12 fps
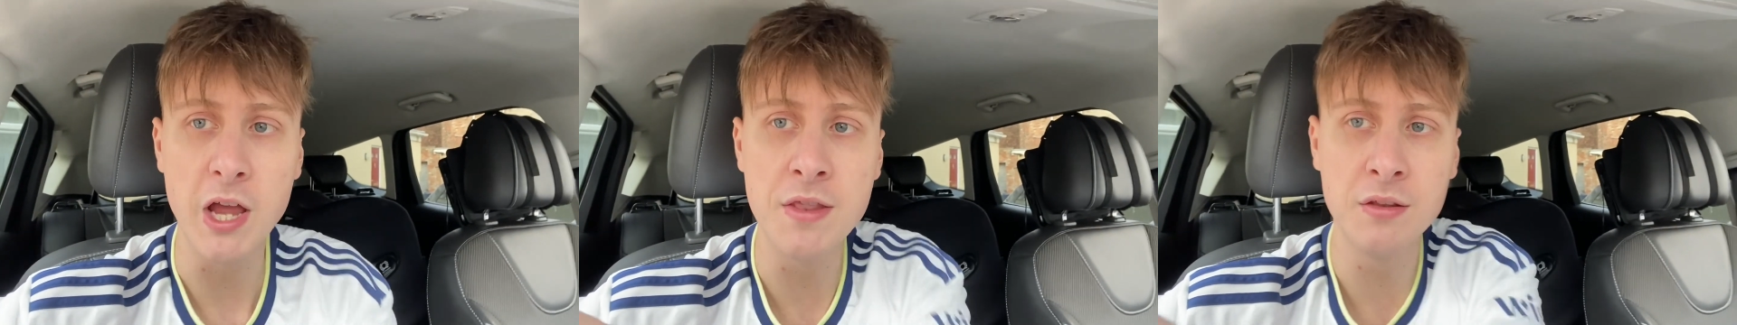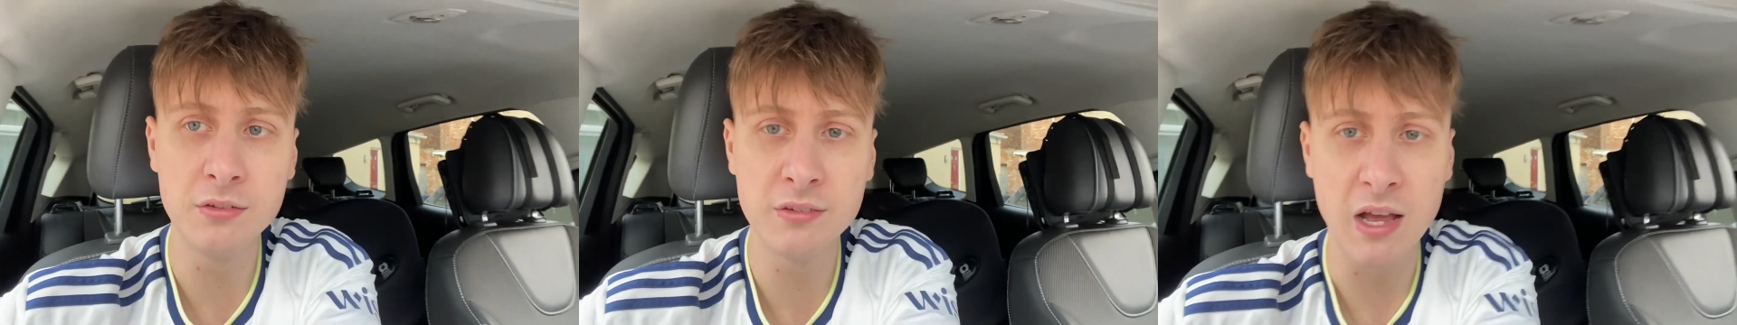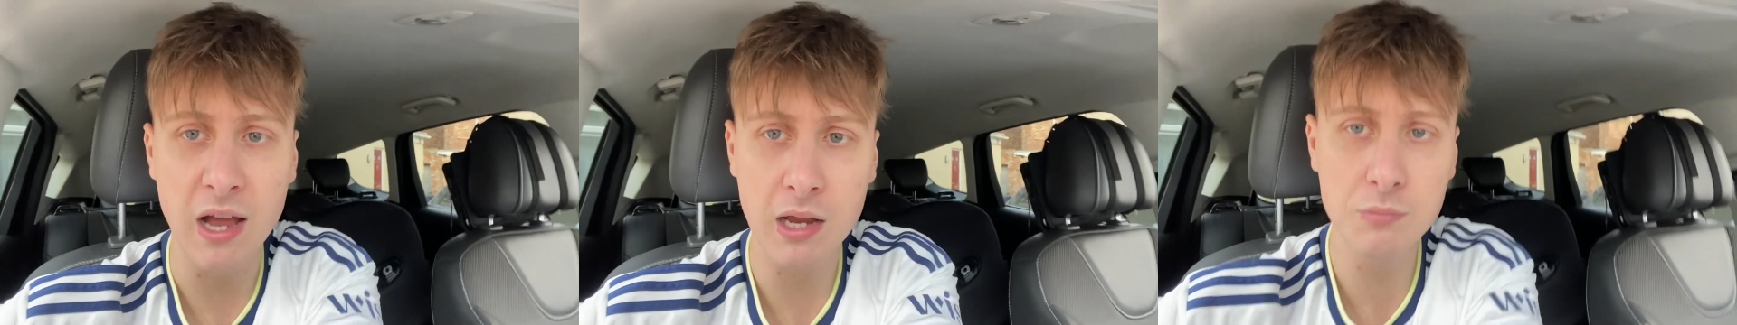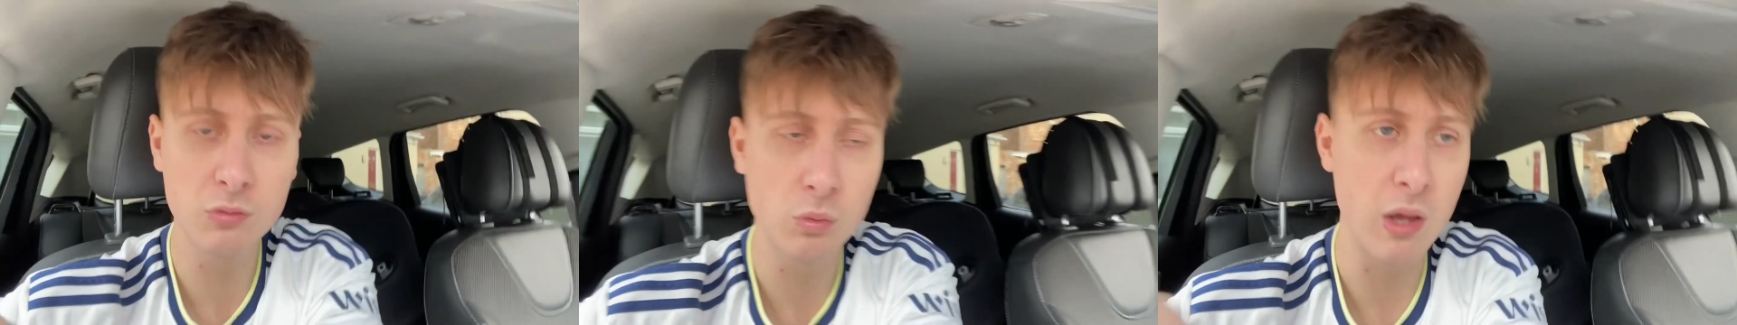and there's
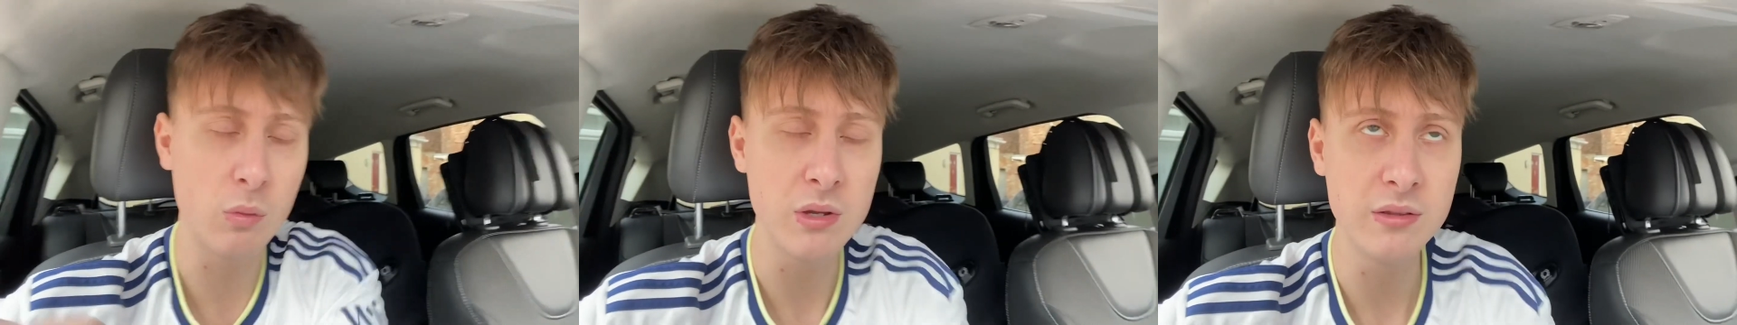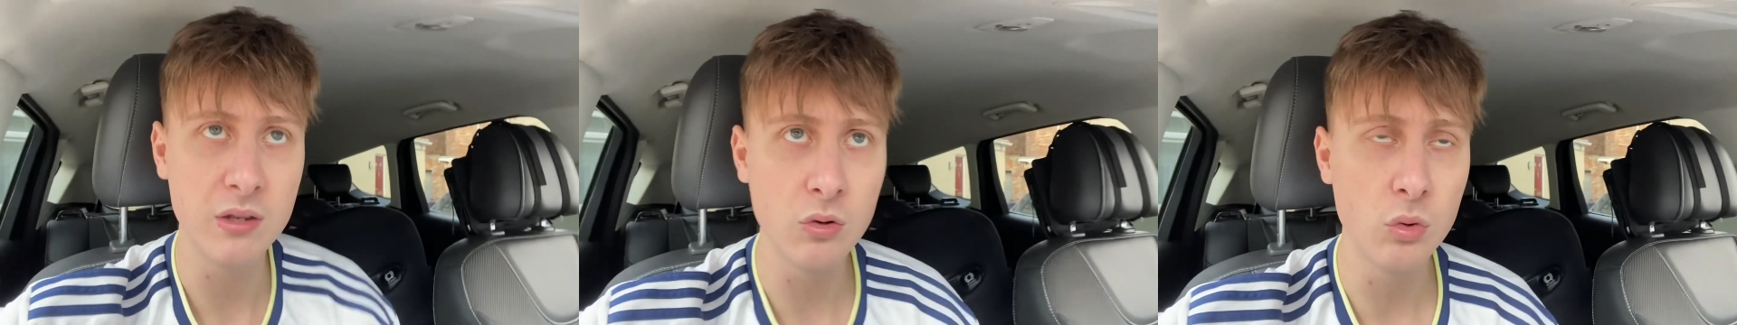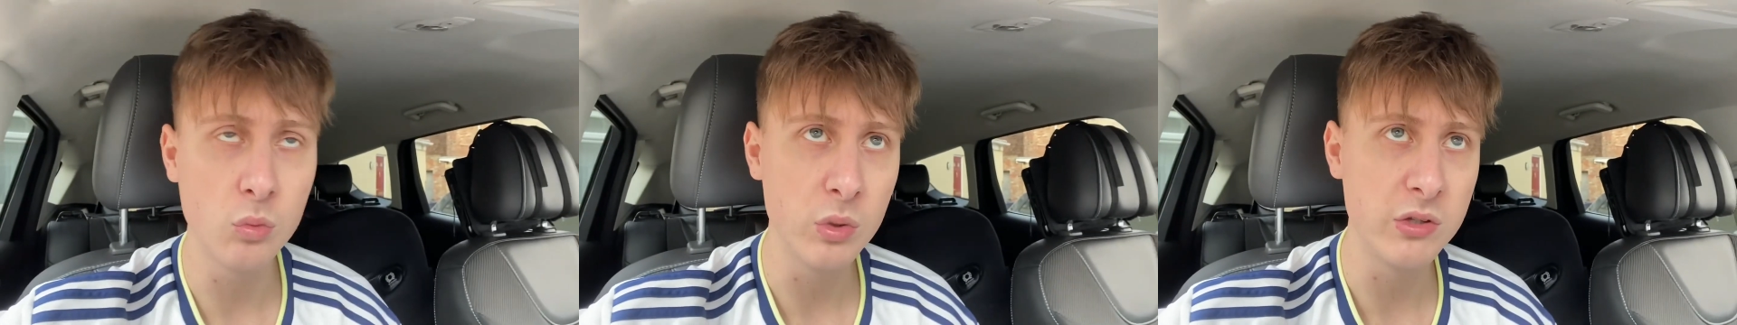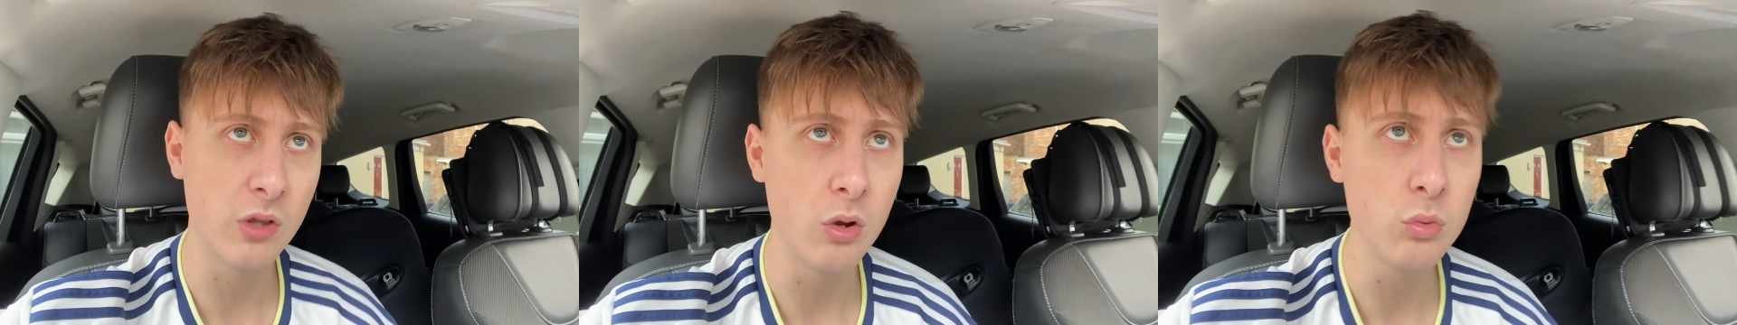times where we
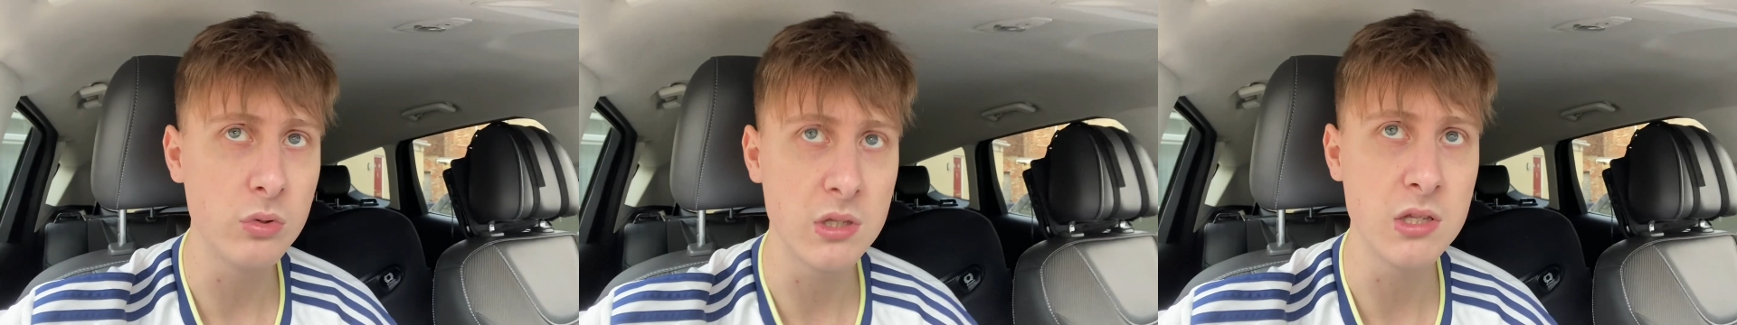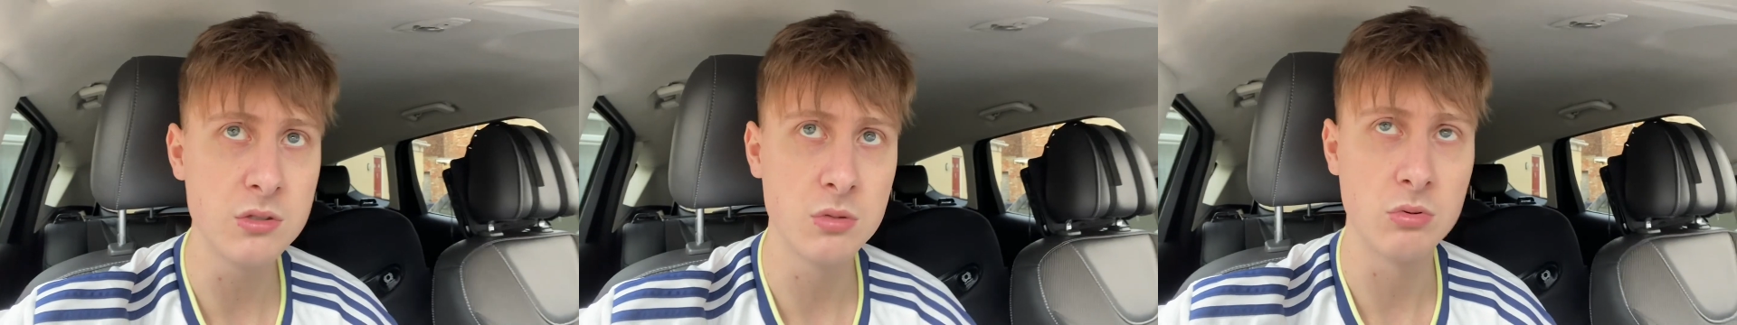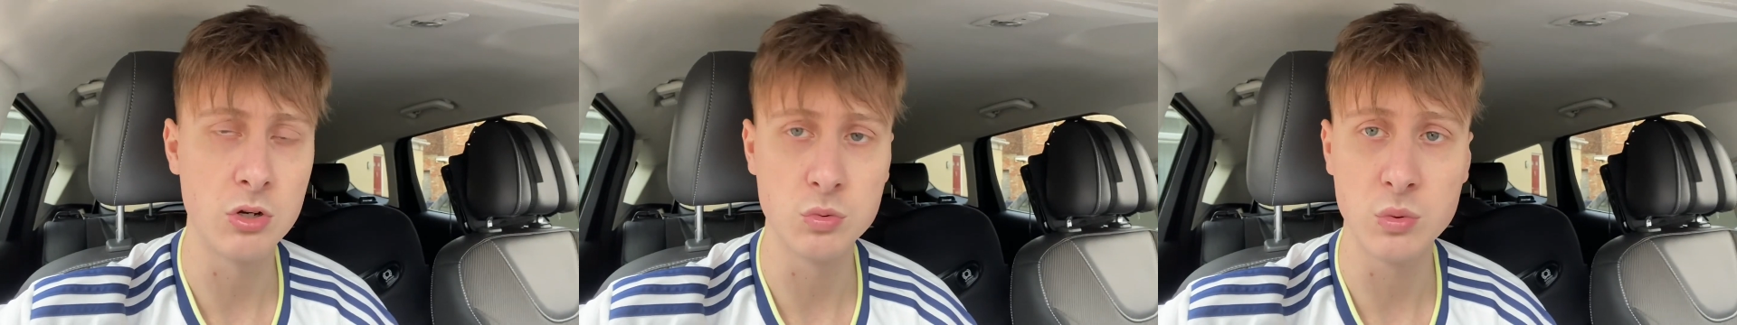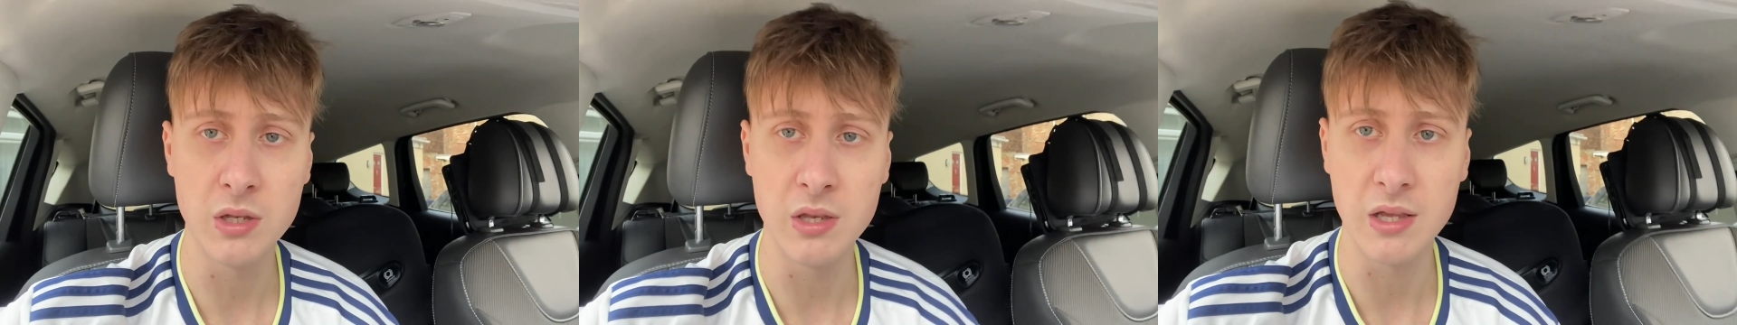don't need to rush.
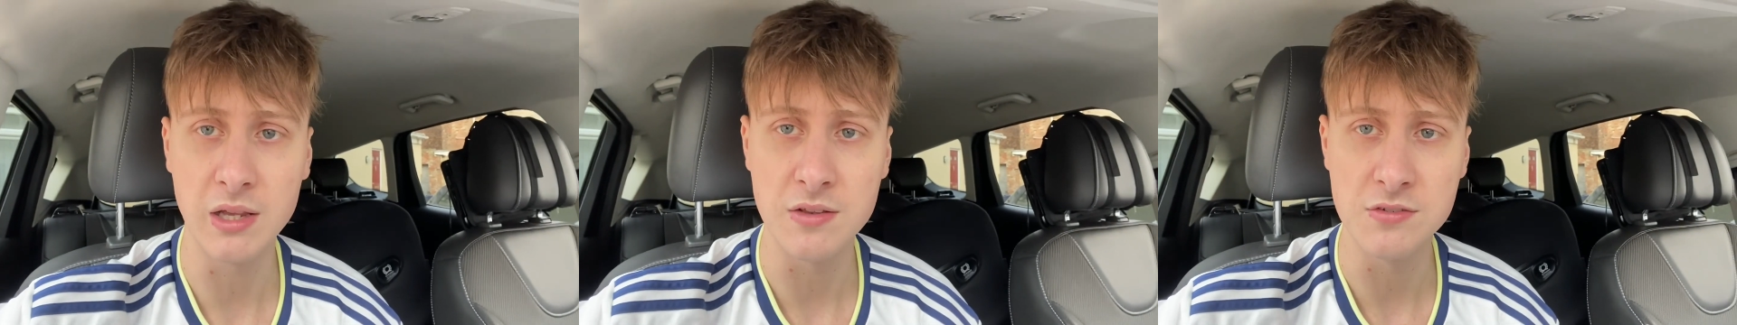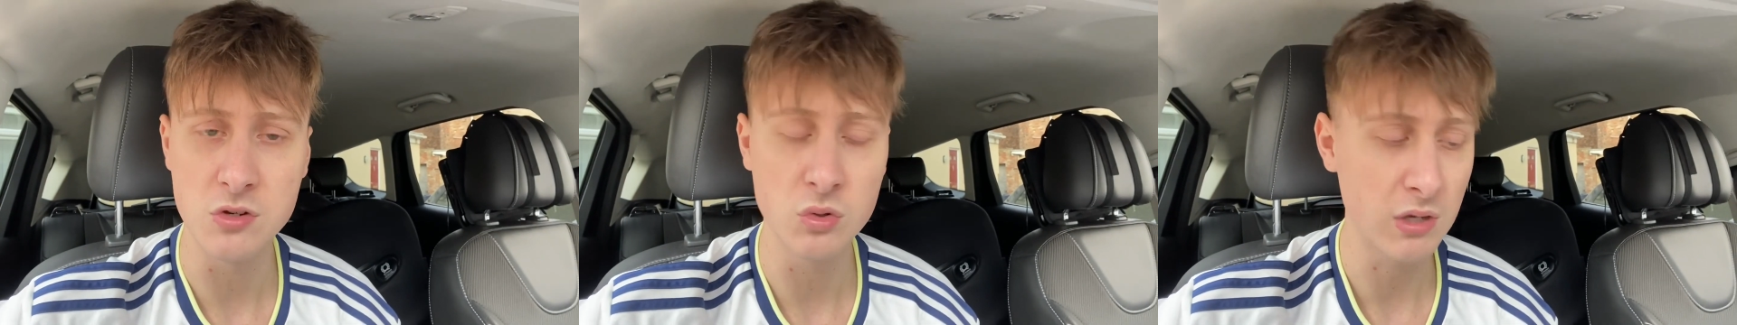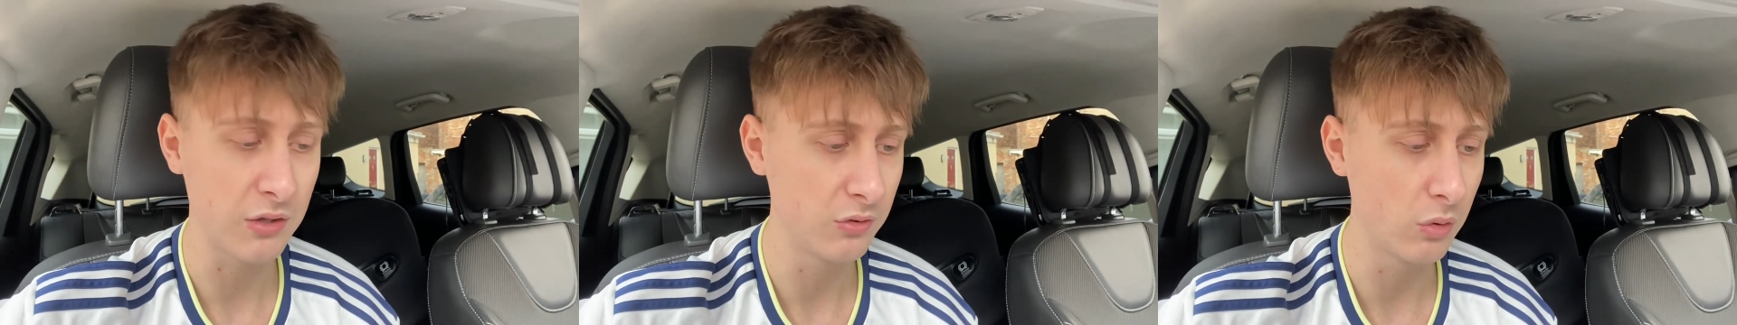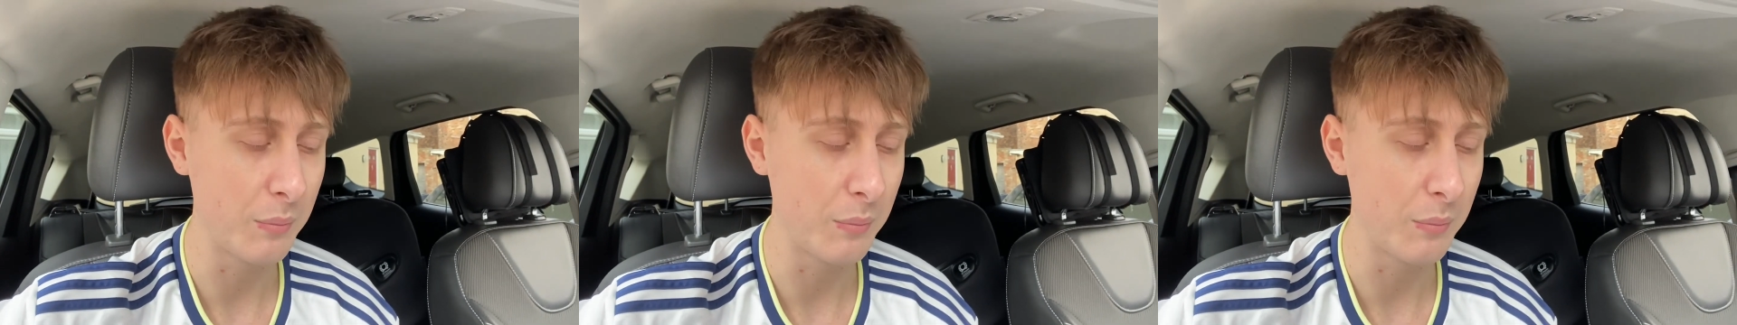We did it against Newcastle.